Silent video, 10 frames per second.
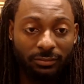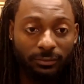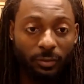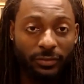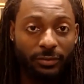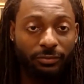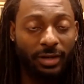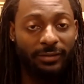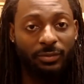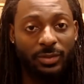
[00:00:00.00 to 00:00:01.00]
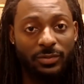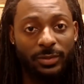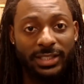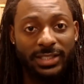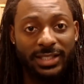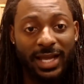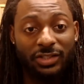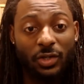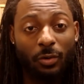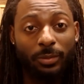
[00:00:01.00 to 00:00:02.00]
Full self-driving was released in
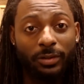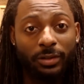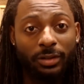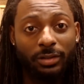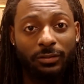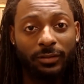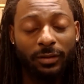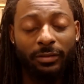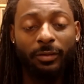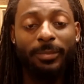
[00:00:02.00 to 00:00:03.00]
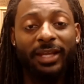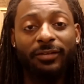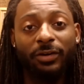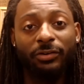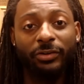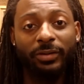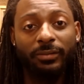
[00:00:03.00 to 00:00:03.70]
October, their beta version.